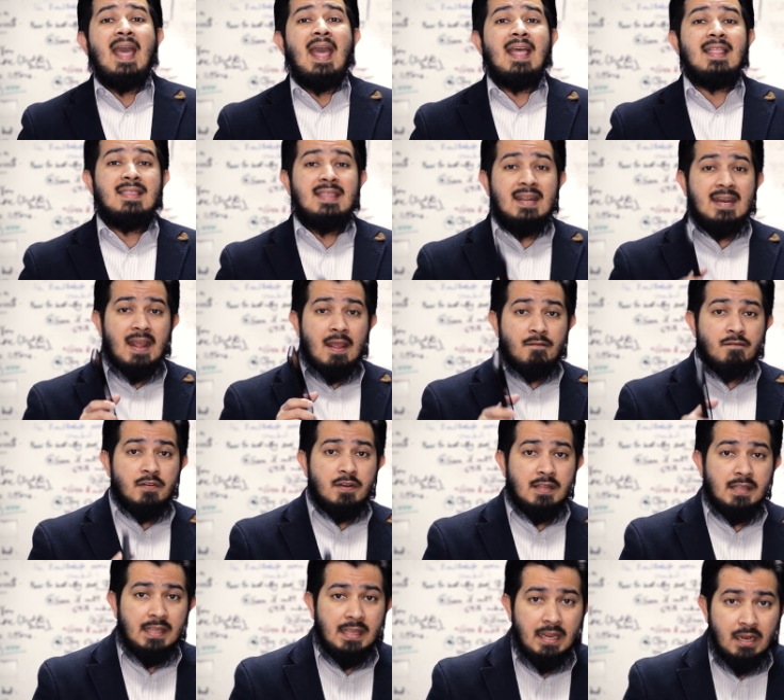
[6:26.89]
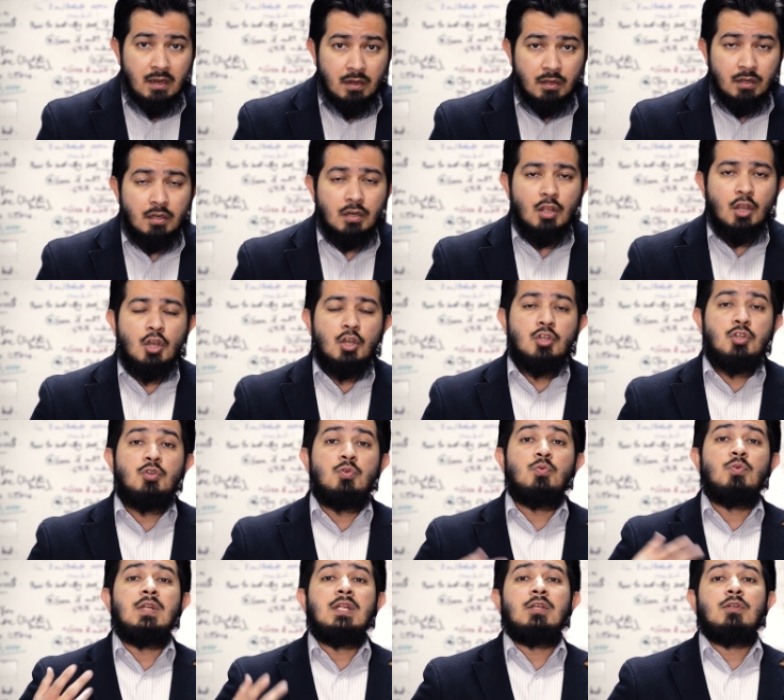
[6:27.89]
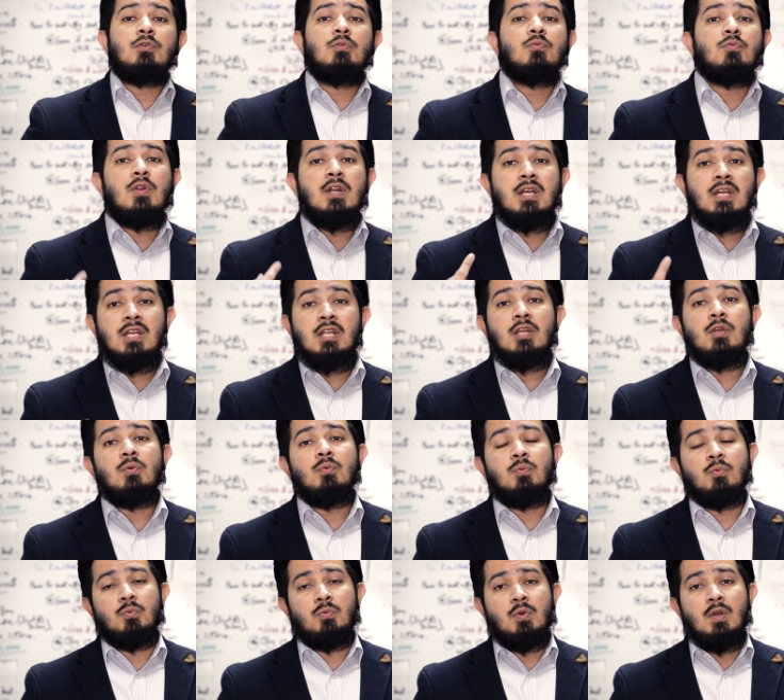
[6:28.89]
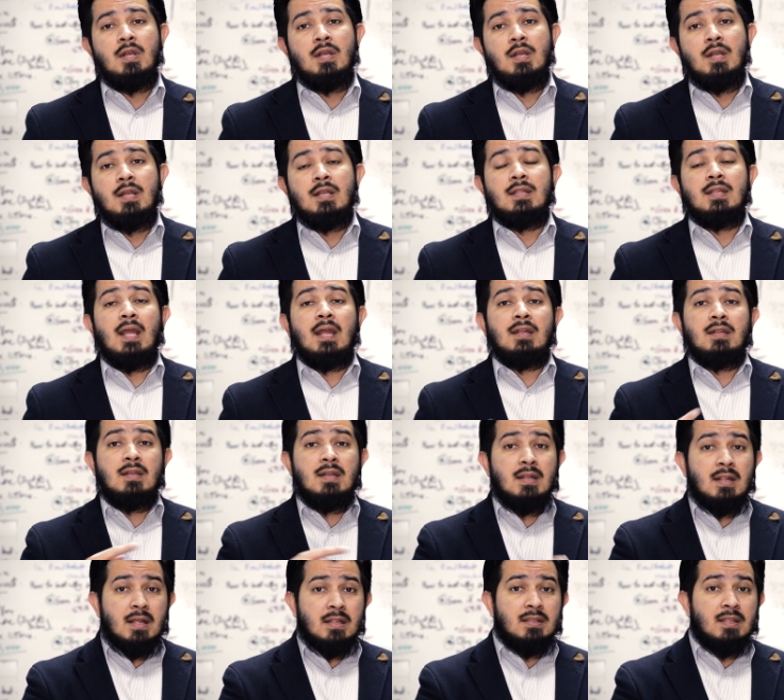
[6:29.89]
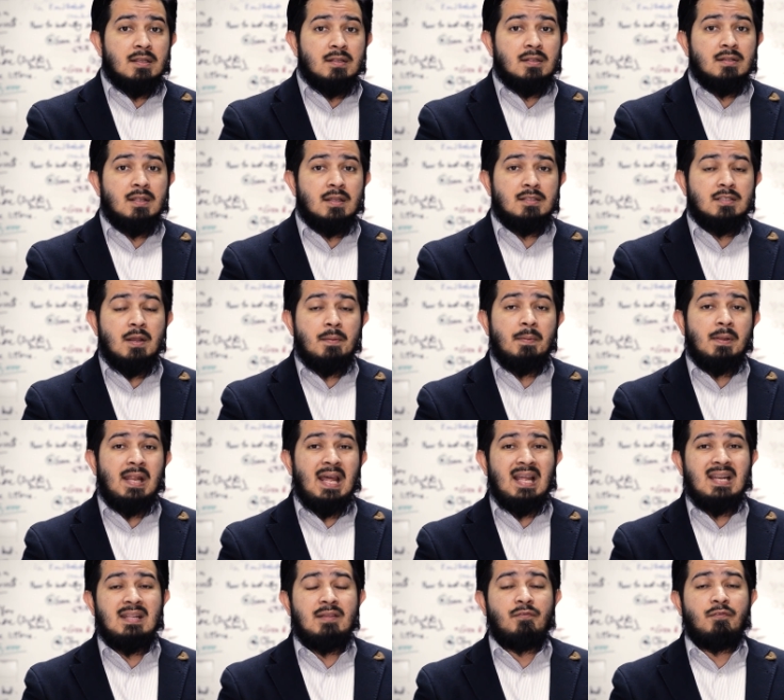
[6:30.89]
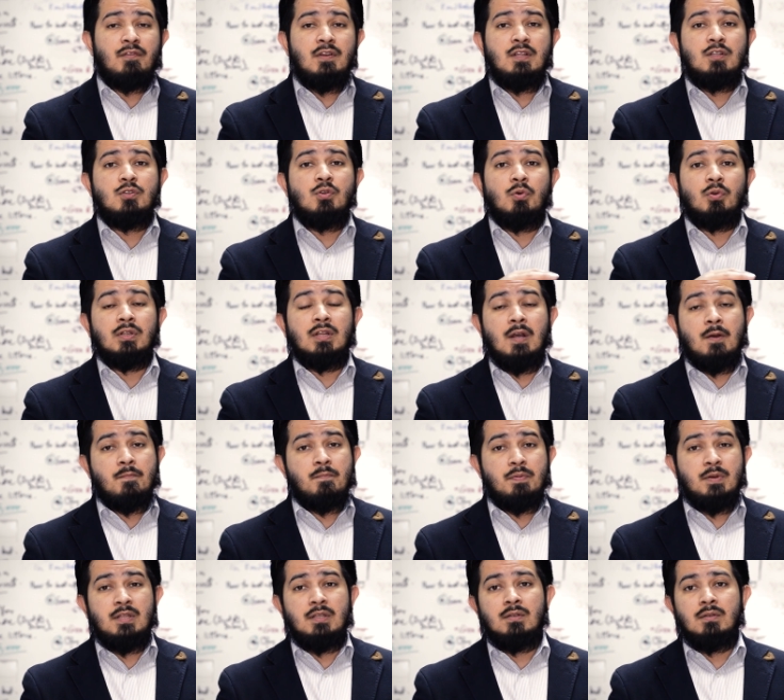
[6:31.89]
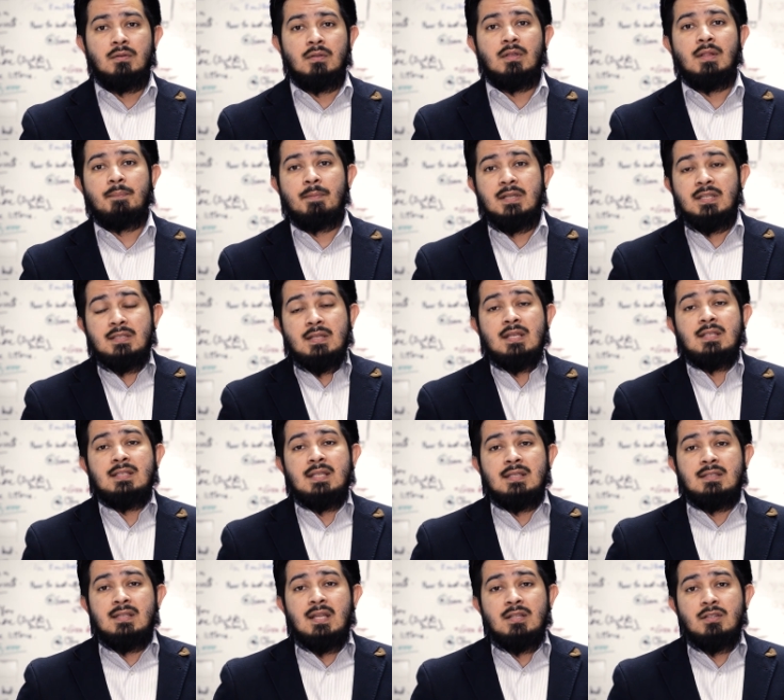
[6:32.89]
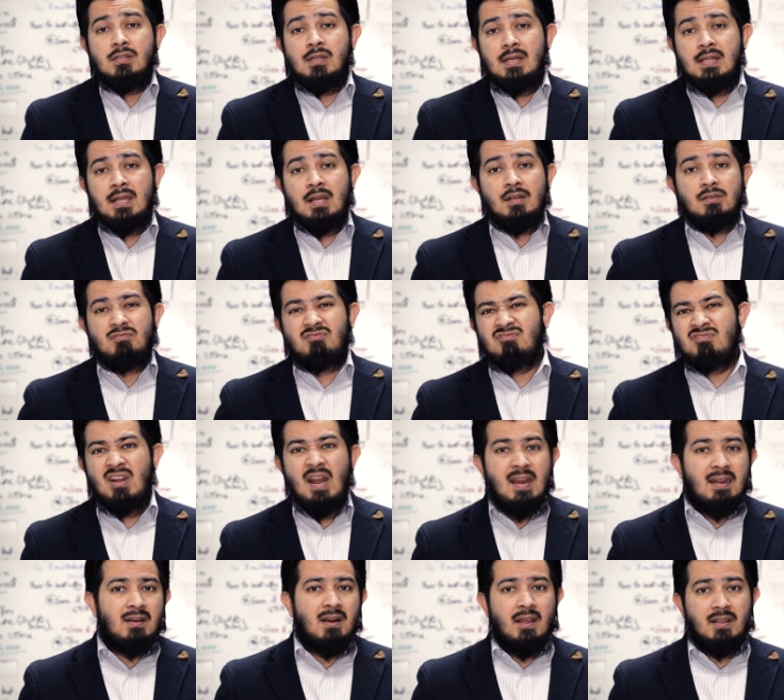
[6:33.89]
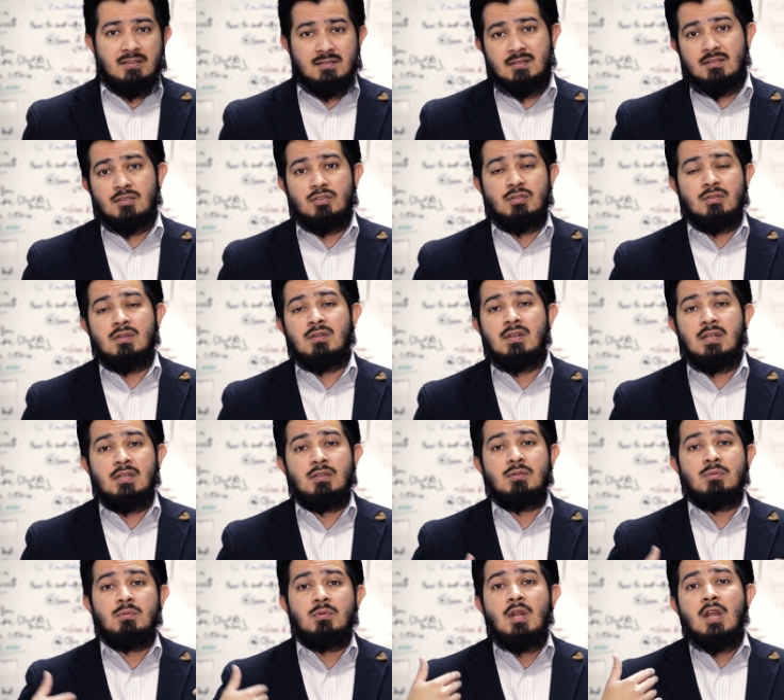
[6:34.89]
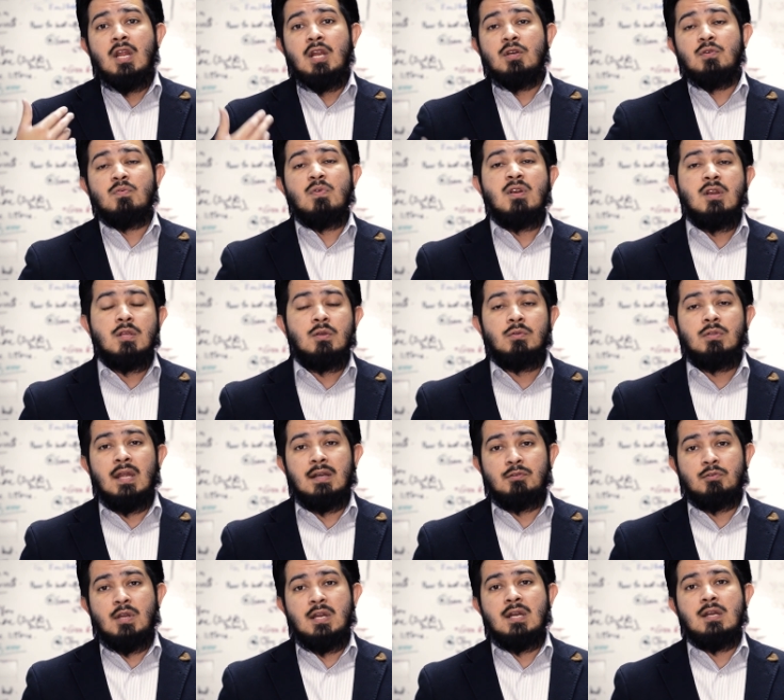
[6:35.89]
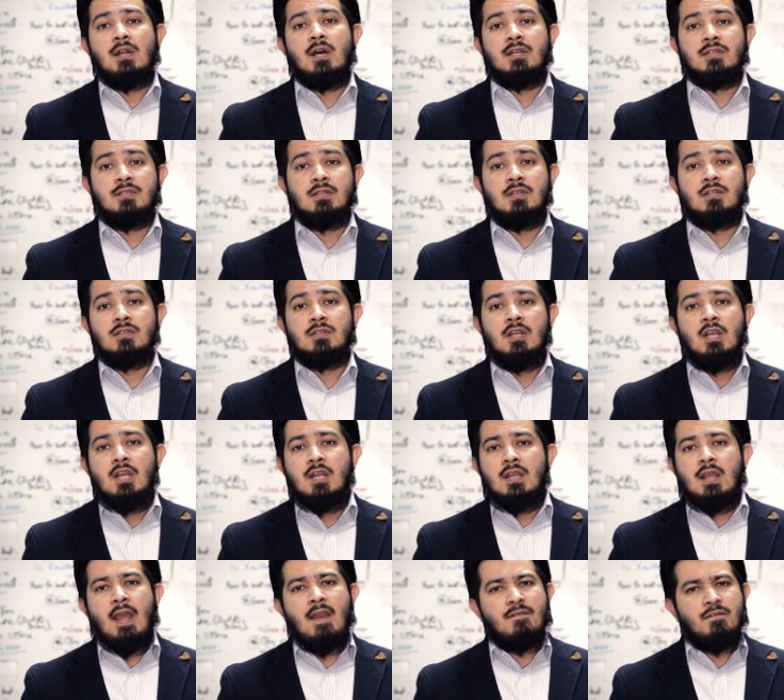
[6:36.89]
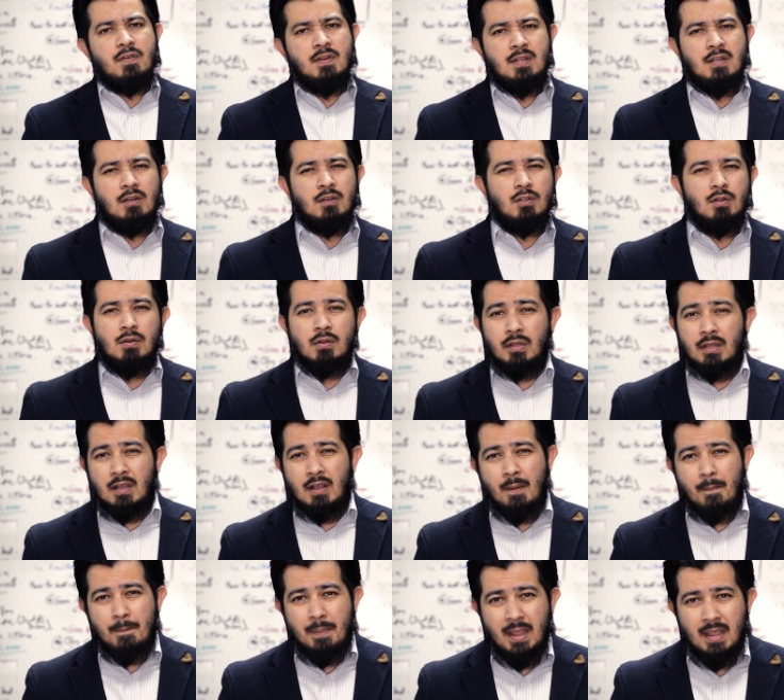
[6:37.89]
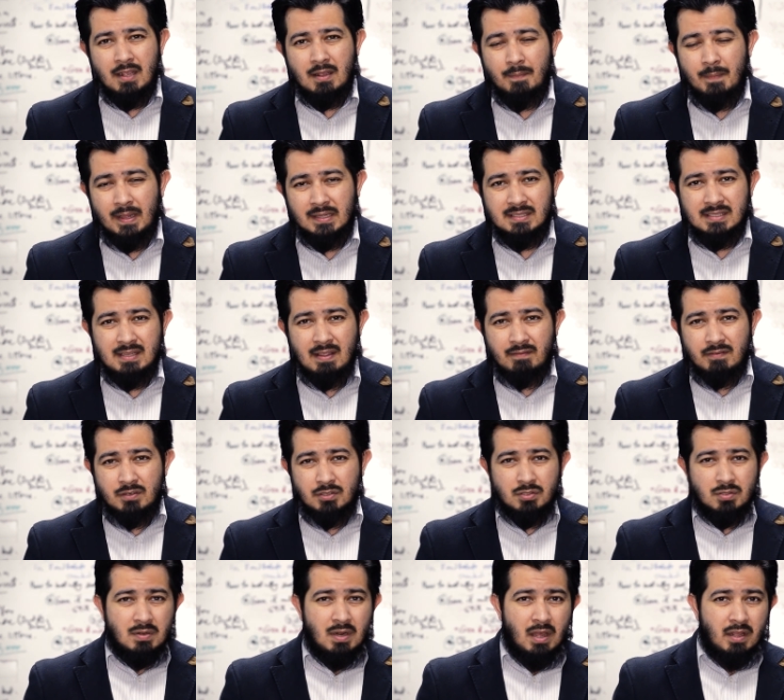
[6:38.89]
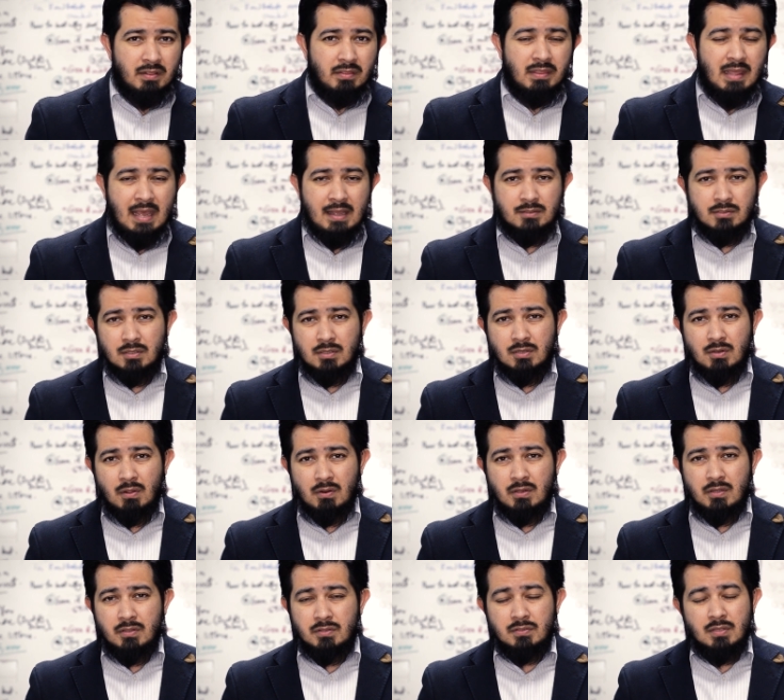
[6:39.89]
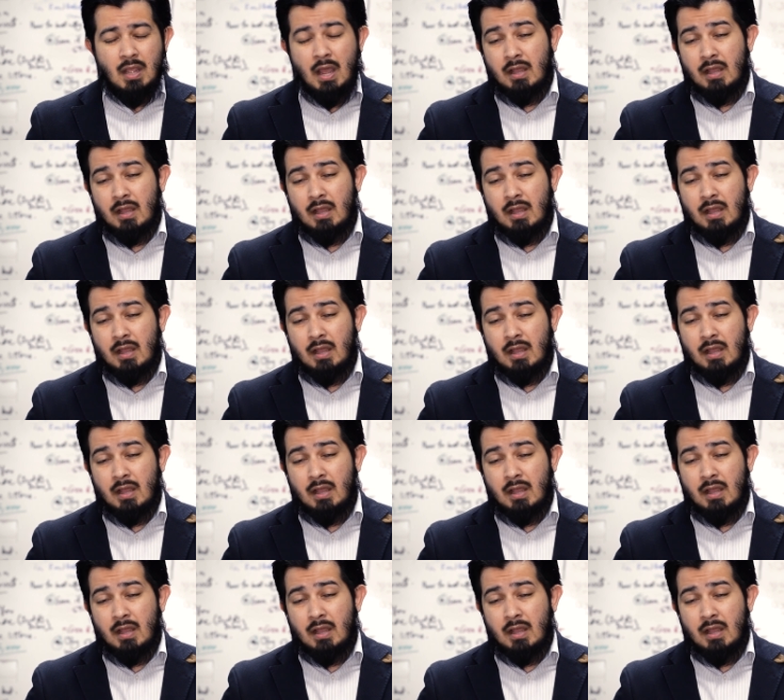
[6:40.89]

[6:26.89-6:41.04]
And then every year you need to renew that the Jebel Ali Free Zone company, because it's essentially a trade license, so you need to renew that trade license every year. You're looking at paying about $7,000 to $9,000